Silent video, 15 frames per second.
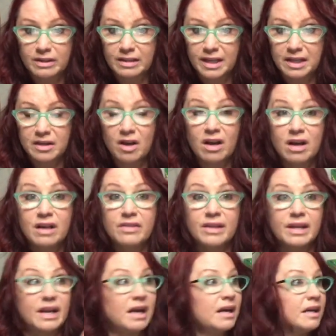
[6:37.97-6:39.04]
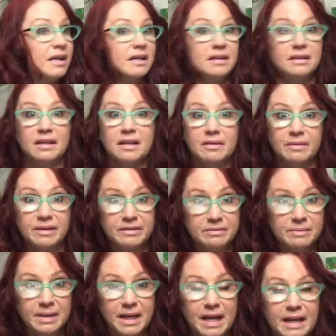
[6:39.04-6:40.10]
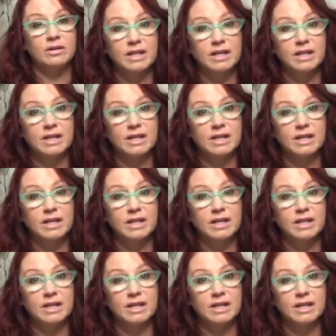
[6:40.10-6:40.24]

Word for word: and thank God that I got away from that.